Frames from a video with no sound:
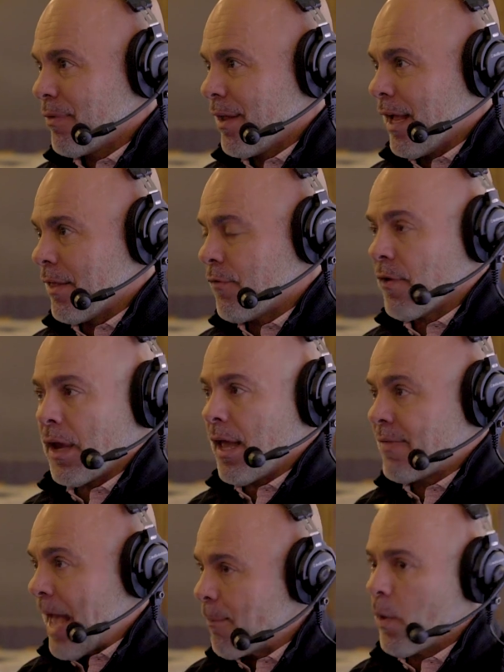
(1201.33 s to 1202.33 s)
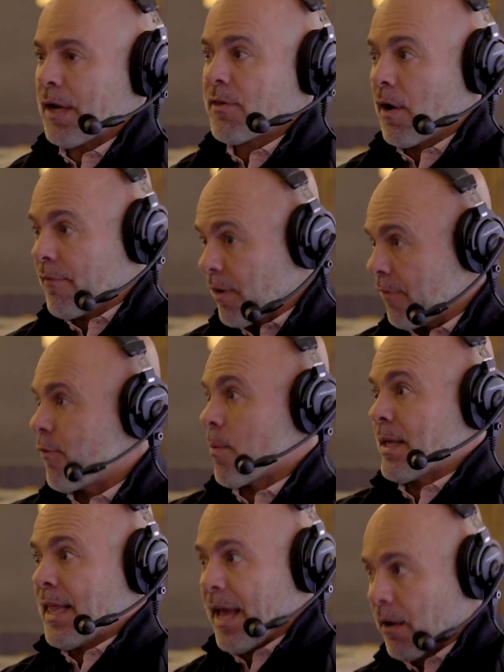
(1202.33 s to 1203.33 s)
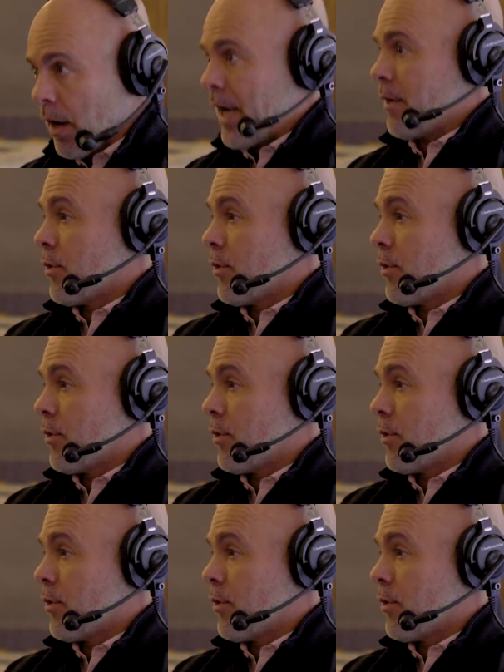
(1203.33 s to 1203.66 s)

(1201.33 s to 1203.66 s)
Yeah. It's very, at that point, it's all very formulaic, right?